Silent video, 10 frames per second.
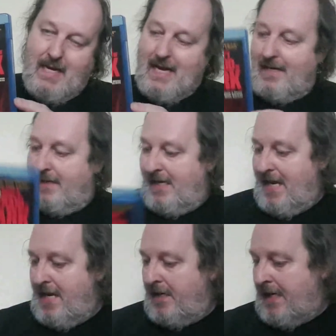and
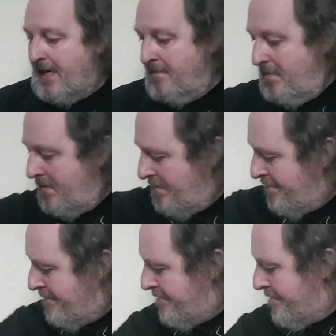it came
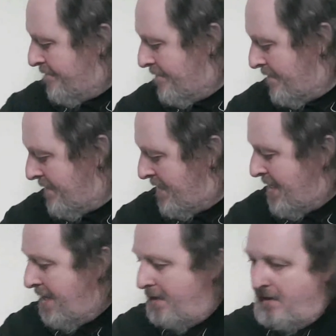
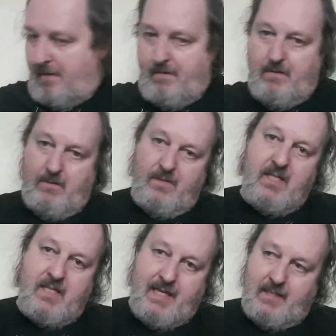in
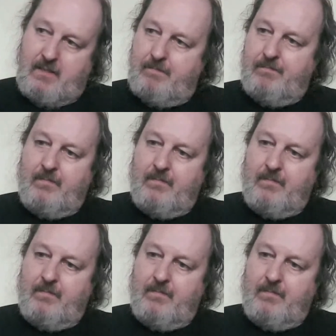this case.